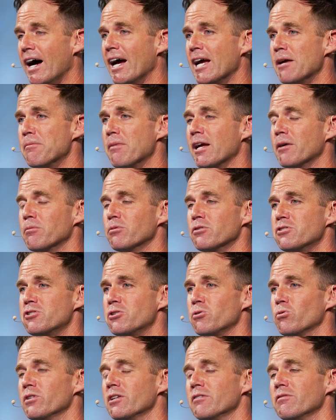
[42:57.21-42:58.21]
I am able
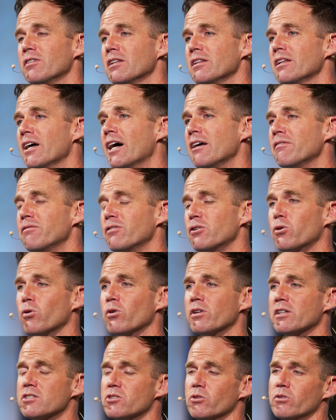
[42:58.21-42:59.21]
to live a life
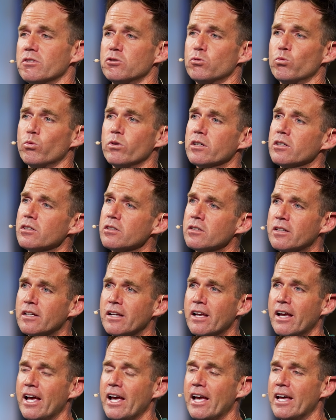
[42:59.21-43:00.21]
according to His will,
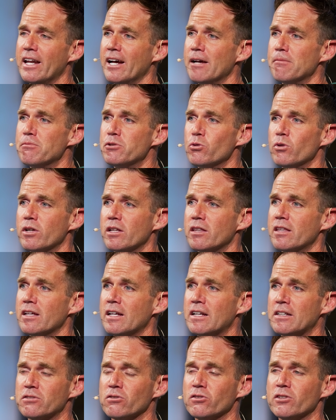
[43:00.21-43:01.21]
and I'm doing
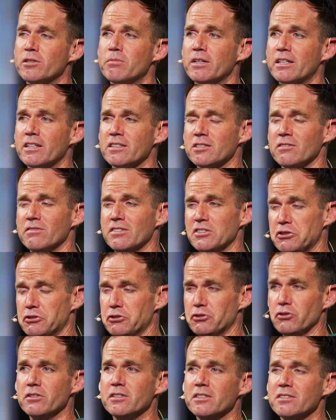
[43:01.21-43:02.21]
things only because of
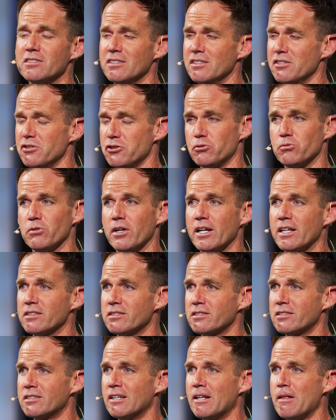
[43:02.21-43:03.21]
His goodness and His
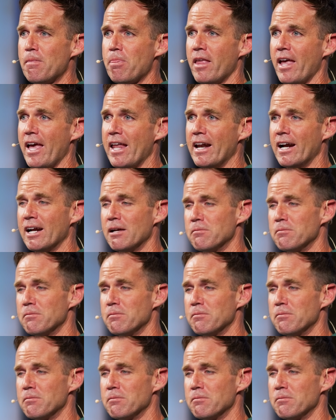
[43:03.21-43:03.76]
grace, and